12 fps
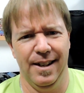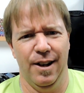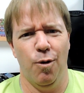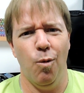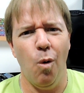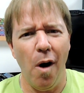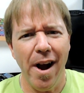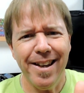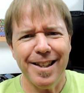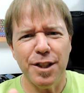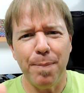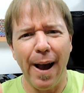Why
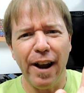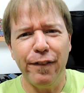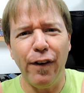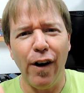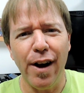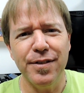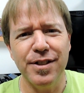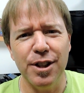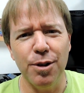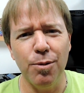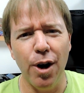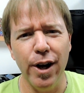is Pack five
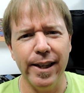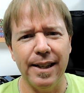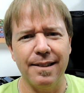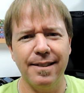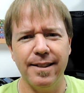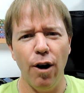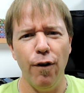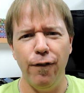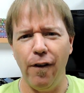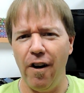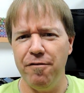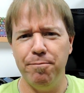still working? Cell
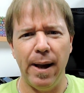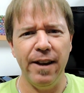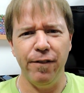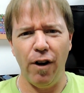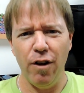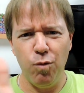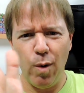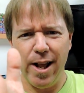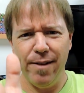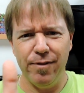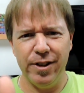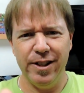five, Bank five,
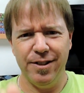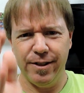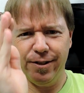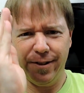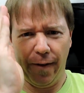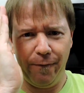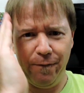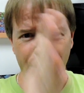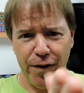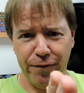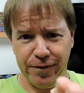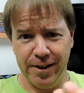whatever it is, it's the
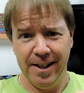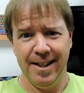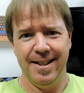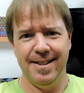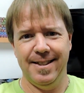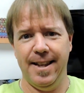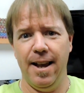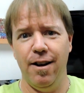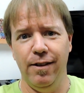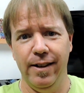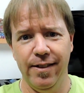fifth cell